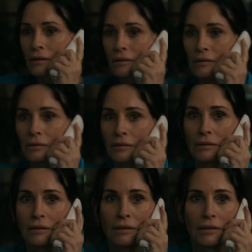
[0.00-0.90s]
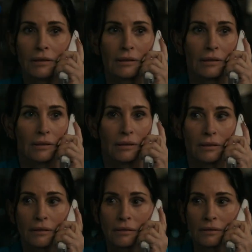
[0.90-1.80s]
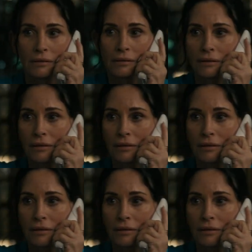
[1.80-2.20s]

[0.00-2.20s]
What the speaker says: [no speech]